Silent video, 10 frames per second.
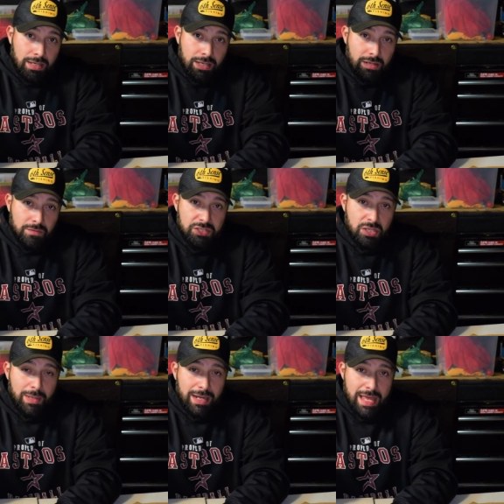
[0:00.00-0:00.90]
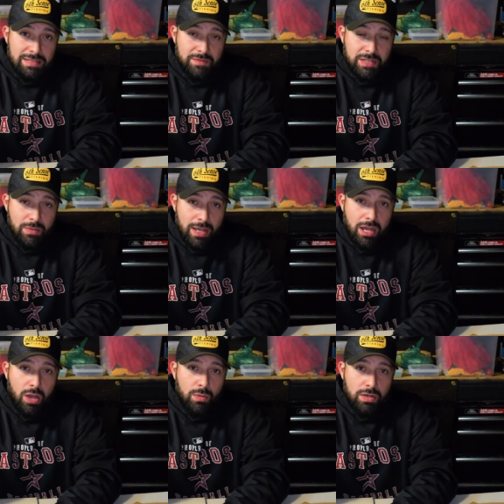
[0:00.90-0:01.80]
I don't know if you saw my last video. I
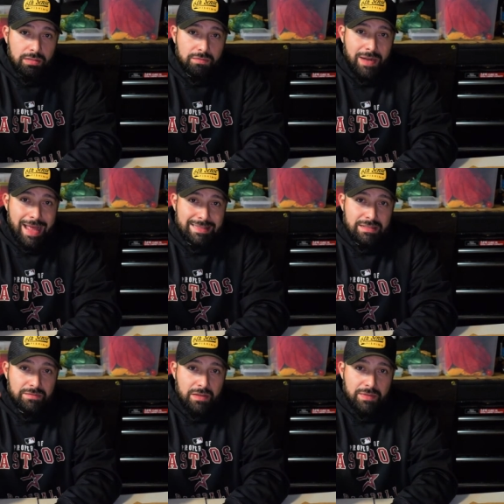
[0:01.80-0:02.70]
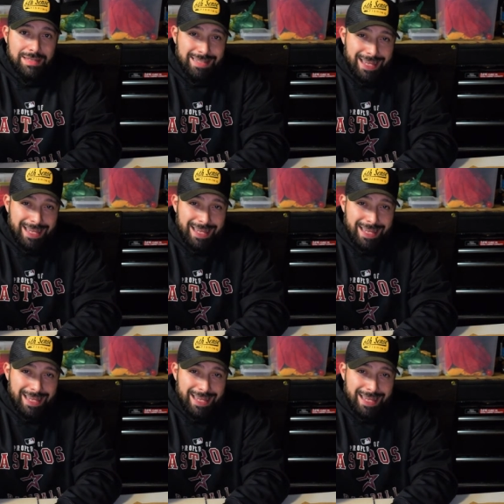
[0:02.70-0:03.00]
caught one on the flat 75X.